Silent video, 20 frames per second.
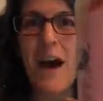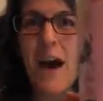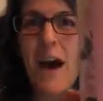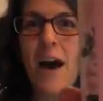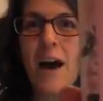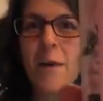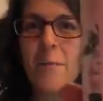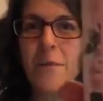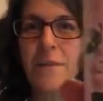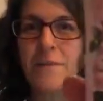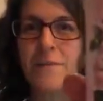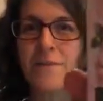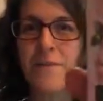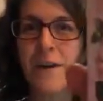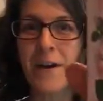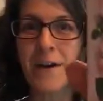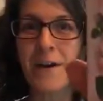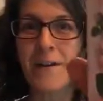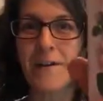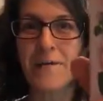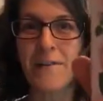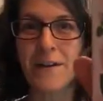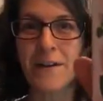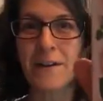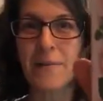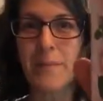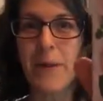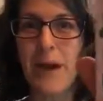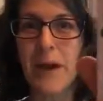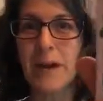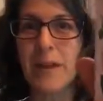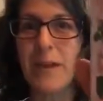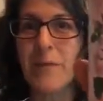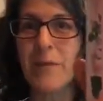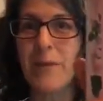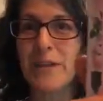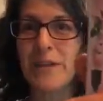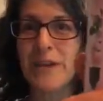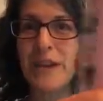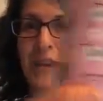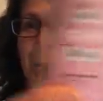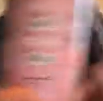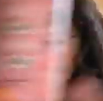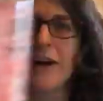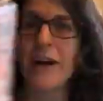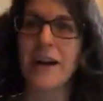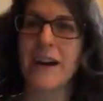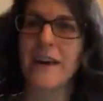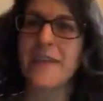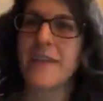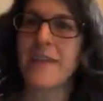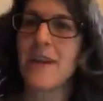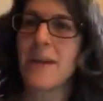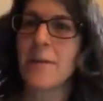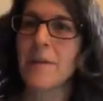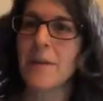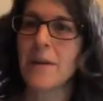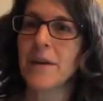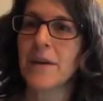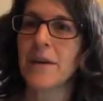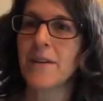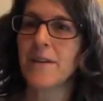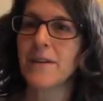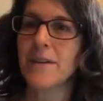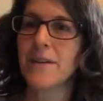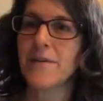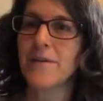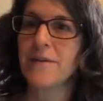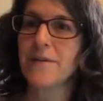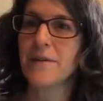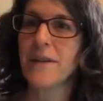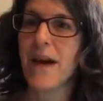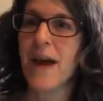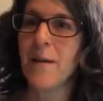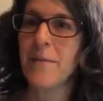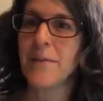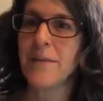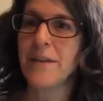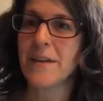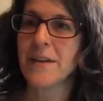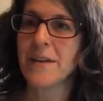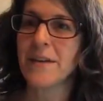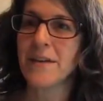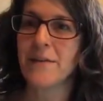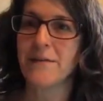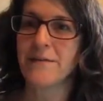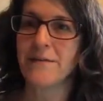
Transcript: the front of this bottle in particular, and I think I'm gonna flip this